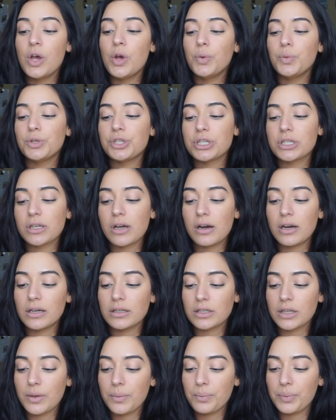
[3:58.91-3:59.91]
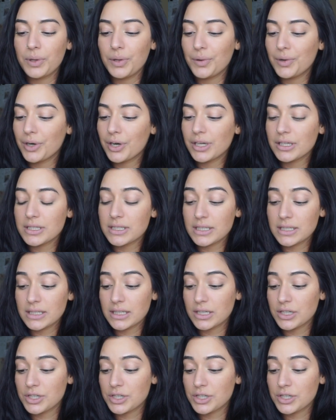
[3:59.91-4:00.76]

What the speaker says: which is called Computer Assisted